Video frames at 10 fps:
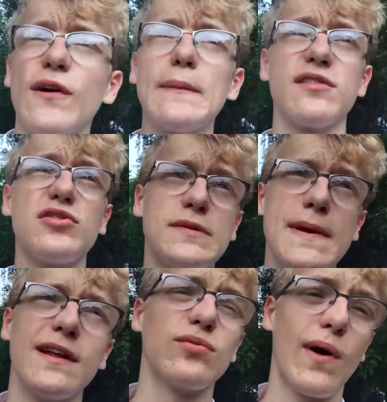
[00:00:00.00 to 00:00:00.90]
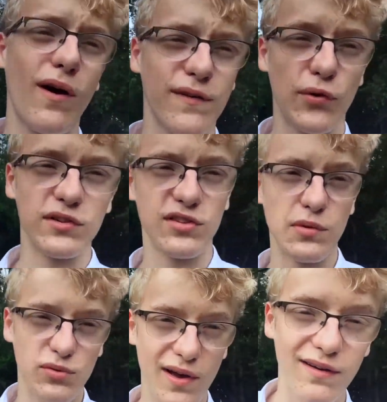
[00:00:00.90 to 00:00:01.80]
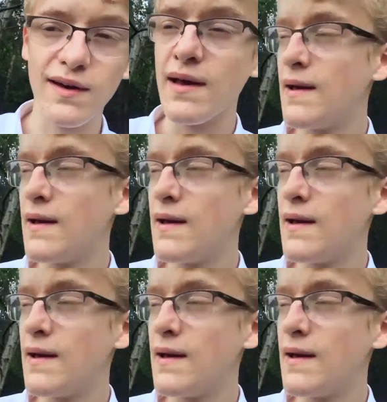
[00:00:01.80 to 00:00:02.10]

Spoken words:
follow my social media as well if you want to as well.